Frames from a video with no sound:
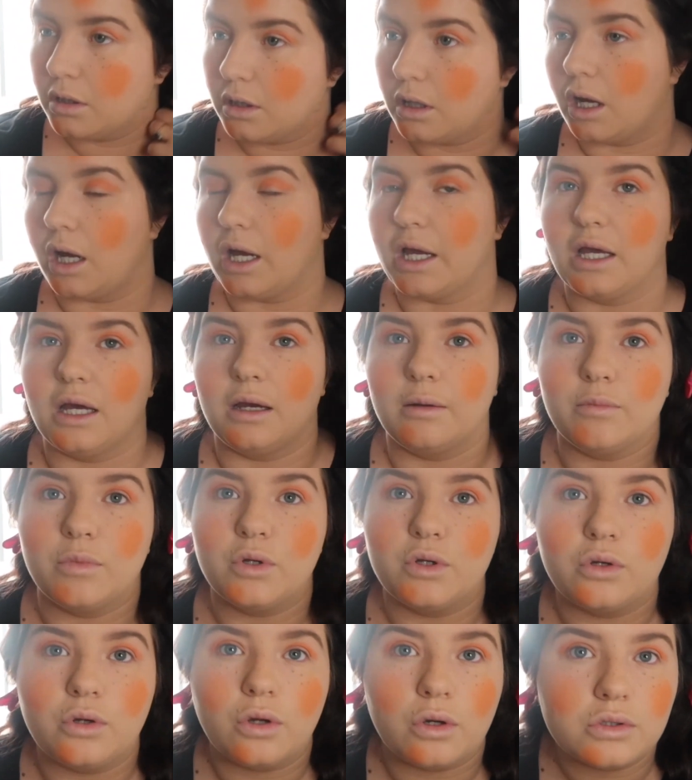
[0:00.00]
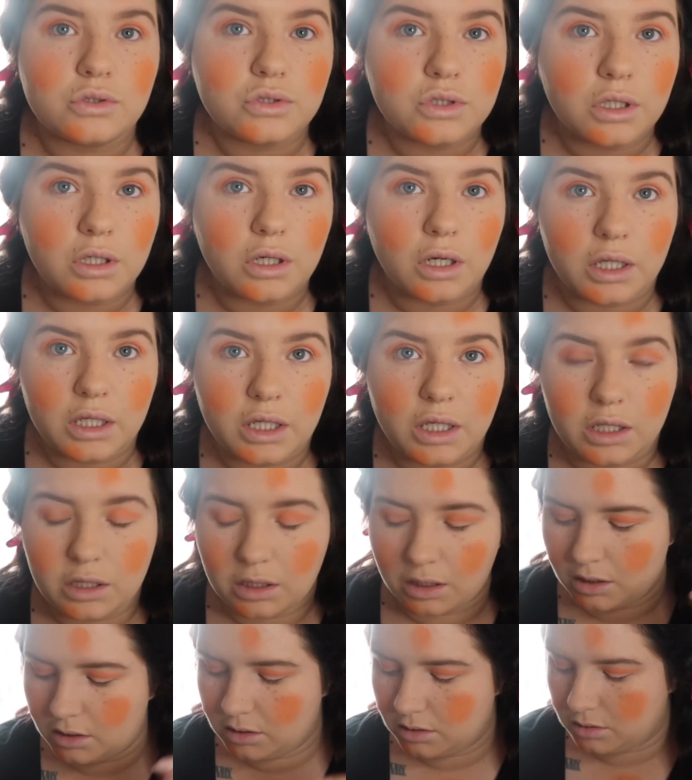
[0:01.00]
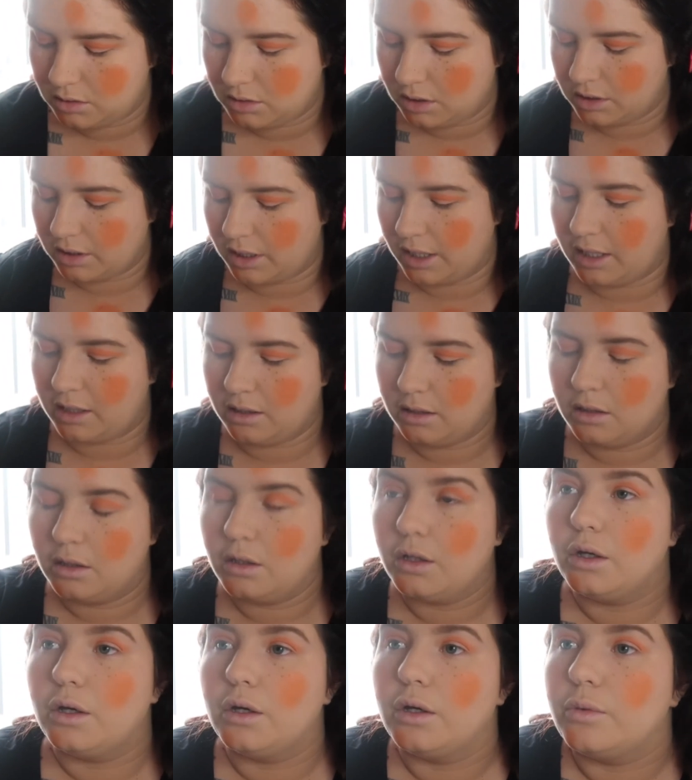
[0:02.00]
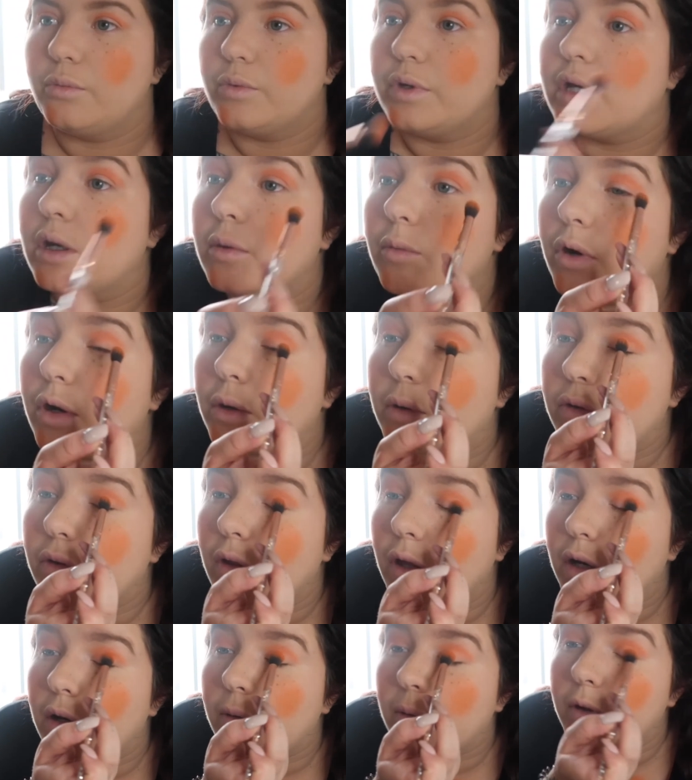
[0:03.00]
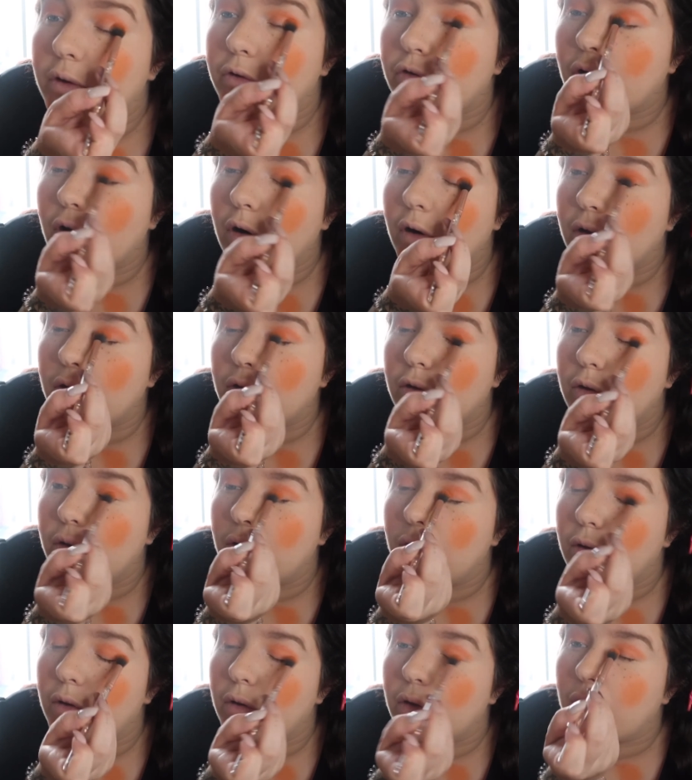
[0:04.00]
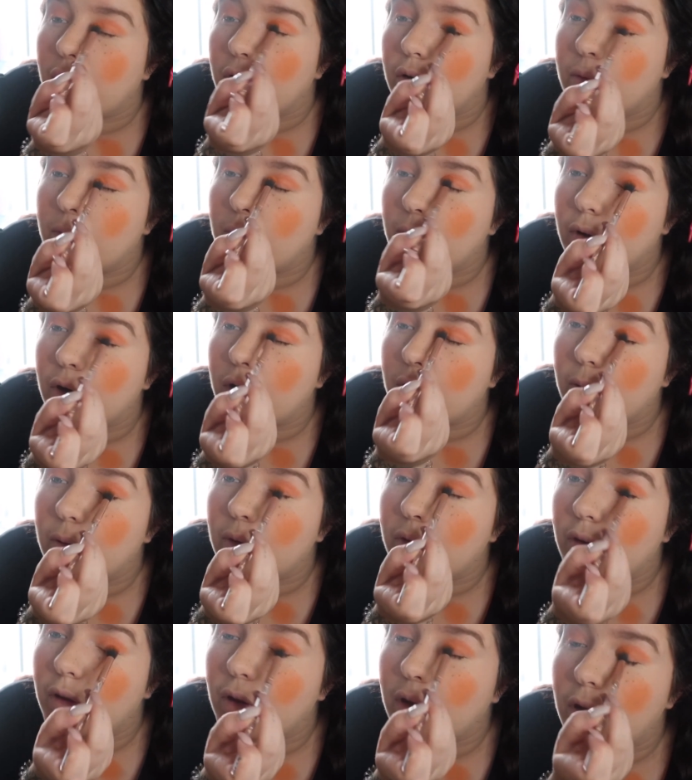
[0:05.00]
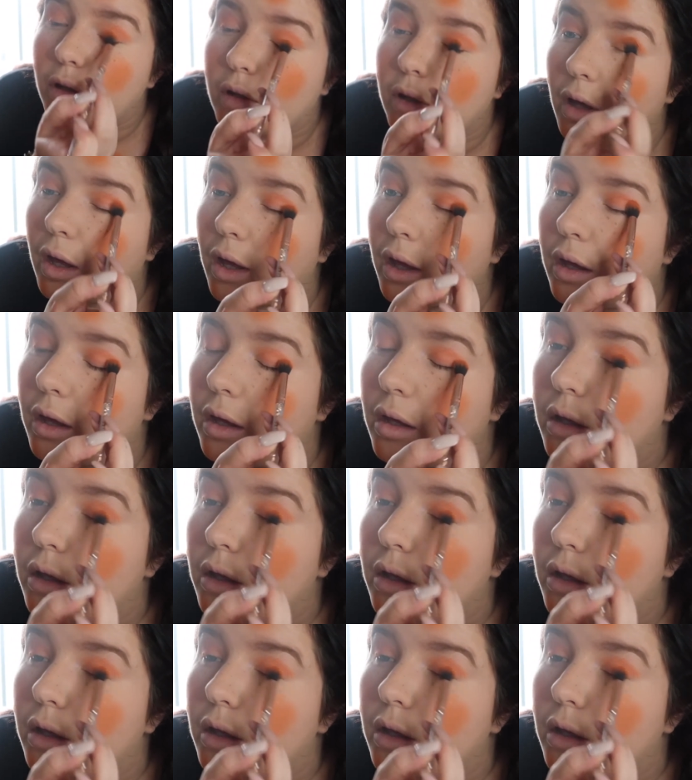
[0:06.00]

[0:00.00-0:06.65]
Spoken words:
I am not liking that. Okay, we can work with it anyway, Charlotte. You can work with it. Okay,